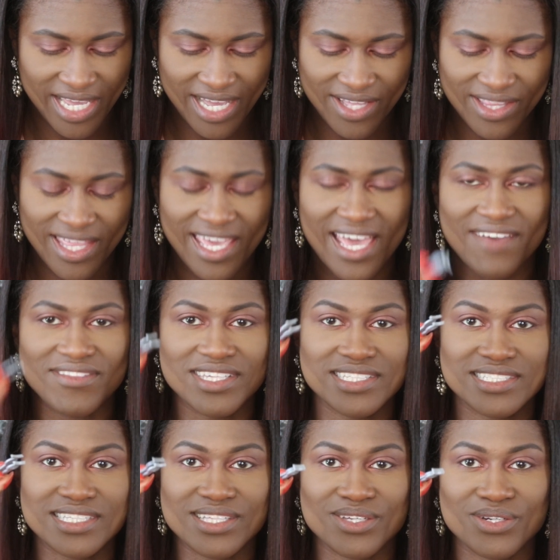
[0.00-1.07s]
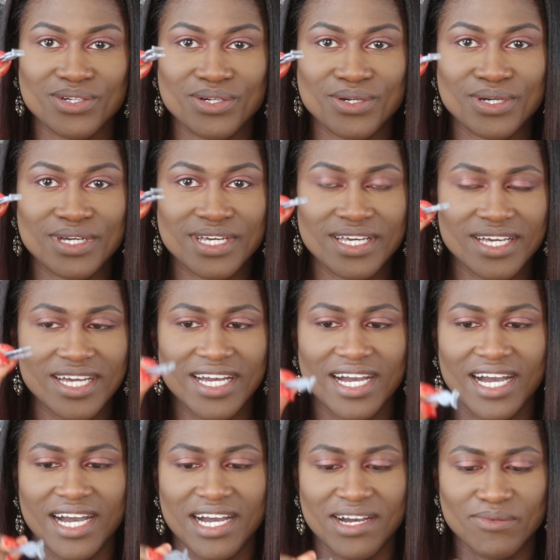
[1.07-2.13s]
now. They have these little
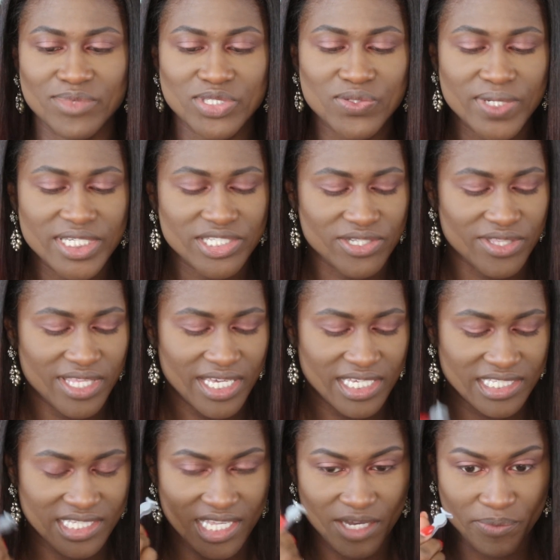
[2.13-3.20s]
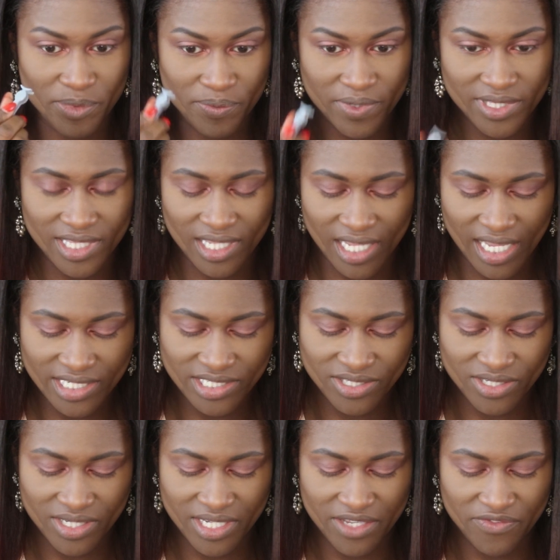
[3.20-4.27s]
tweezer things to help you put the lashes
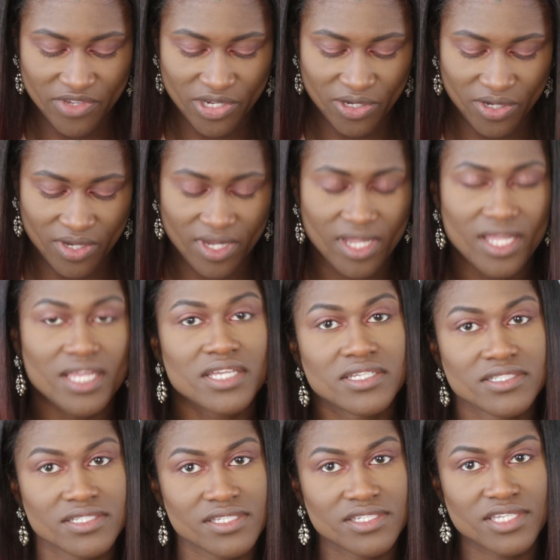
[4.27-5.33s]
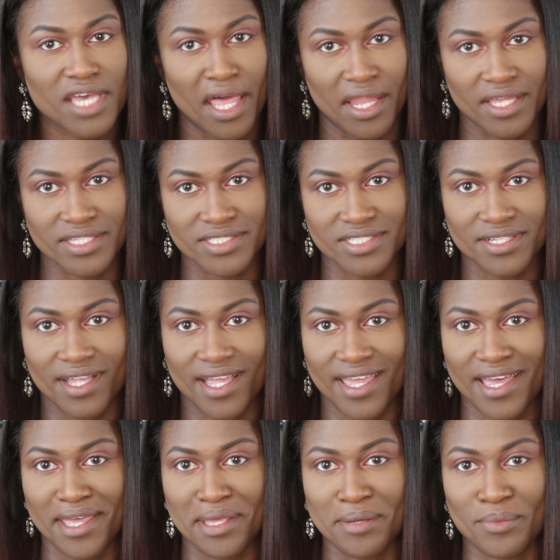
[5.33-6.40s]
on if you're challenged like
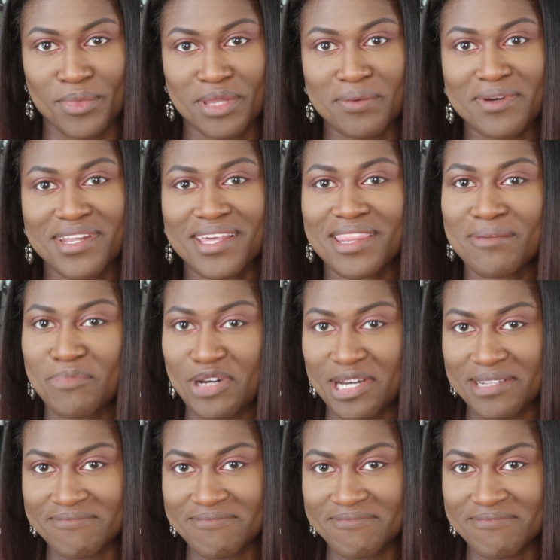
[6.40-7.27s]
I am with putting them on.